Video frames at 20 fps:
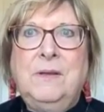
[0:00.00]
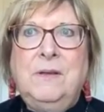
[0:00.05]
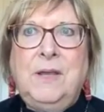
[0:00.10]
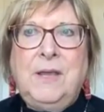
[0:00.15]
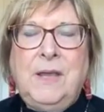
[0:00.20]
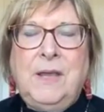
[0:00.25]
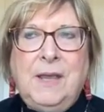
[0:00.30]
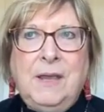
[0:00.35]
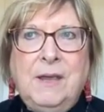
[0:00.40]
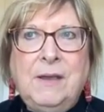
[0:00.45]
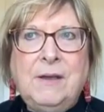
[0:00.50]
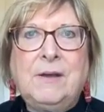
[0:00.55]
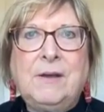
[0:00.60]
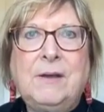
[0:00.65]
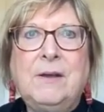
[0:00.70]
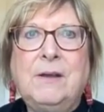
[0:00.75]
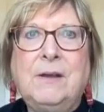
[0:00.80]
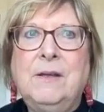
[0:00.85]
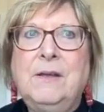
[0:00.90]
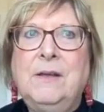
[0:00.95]

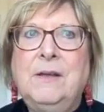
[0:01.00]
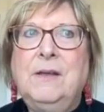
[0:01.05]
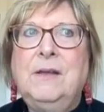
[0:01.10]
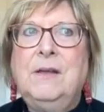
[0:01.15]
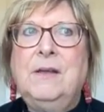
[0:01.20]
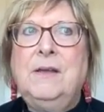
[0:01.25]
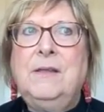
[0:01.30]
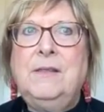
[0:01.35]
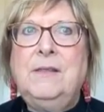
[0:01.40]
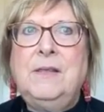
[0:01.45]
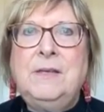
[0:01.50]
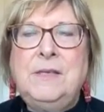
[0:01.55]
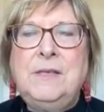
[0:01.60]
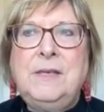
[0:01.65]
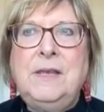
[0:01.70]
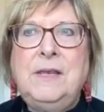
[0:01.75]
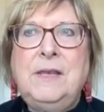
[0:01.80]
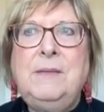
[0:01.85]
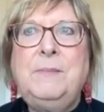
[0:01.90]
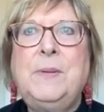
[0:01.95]
hear the
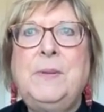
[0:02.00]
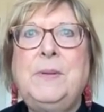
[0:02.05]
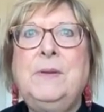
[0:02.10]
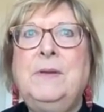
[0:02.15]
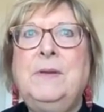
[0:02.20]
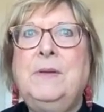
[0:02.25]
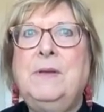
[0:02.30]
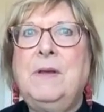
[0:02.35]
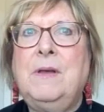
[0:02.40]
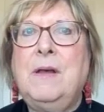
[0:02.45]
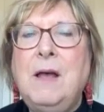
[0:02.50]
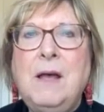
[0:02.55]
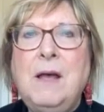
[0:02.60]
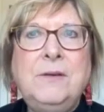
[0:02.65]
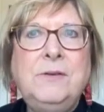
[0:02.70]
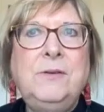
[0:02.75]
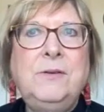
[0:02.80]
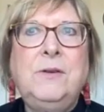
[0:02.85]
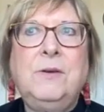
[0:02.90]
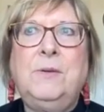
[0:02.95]
deep
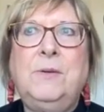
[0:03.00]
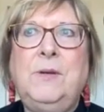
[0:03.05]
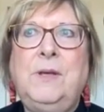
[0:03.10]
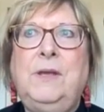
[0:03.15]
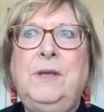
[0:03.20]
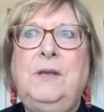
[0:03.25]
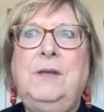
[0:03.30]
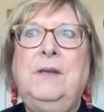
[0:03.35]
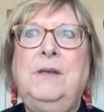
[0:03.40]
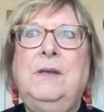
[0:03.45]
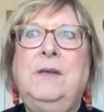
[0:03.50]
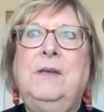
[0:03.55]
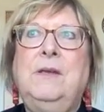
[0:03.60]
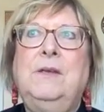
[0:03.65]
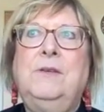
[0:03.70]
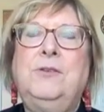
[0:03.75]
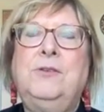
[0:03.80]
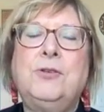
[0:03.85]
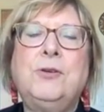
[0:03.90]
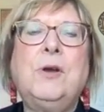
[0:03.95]
ongoing
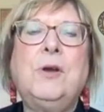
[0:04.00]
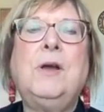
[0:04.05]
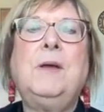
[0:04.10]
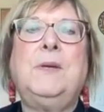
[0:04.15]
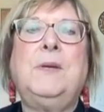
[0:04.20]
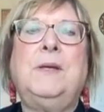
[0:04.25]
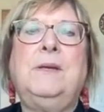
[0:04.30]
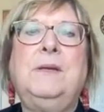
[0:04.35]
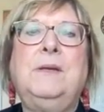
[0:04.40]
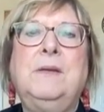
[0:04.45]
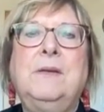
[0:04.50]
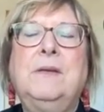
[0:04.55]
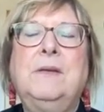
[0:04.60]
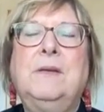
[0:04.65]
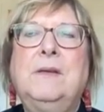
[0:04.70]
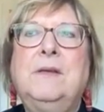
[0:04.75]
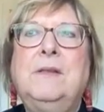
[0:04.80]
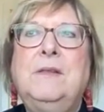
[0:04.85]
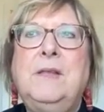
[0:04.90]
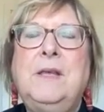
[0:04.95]
trauma
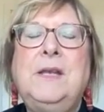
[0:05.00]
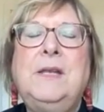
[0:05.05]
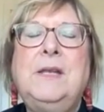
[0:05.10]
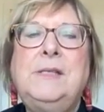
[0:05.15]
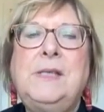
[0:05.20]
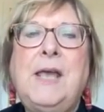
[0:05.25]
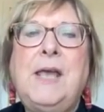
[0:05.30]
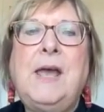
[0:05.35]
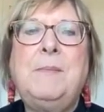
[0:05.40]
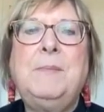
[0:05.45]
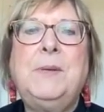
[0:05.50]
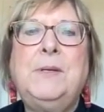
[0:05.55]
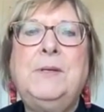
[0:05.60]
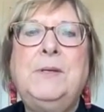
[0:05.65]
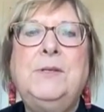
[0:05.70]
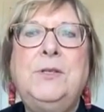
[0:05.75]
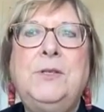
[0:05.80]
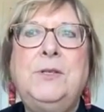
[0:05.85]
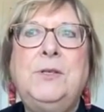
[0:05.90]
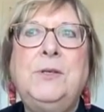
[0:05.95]
that has
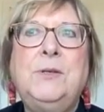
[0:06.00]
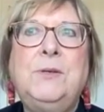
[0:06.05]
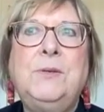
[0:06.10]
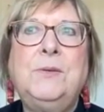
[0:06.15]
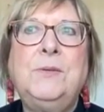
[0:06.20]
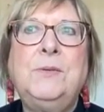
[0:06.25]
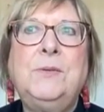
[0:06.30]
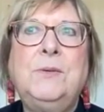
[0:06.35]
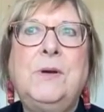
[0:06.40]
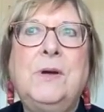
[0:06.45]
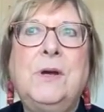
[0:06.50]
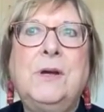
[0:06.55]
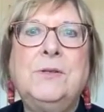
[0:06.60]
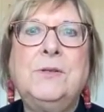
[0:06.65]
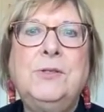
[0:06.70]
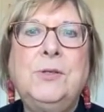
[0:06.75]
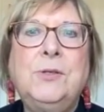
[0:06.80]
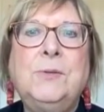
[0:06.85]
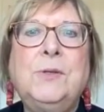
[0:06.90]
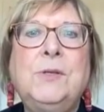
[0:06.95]
happened to our
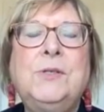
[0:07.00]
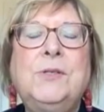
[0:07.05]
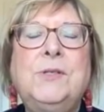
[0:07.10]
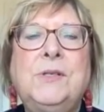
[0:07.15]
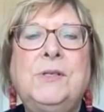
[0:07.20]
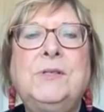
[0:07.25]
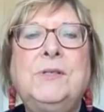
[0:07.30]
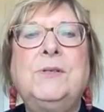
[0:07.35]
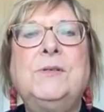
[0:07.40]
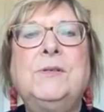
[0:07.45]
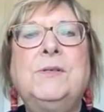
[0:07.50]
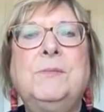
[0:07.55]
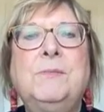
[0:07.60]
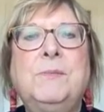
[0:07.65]
Jewish sisters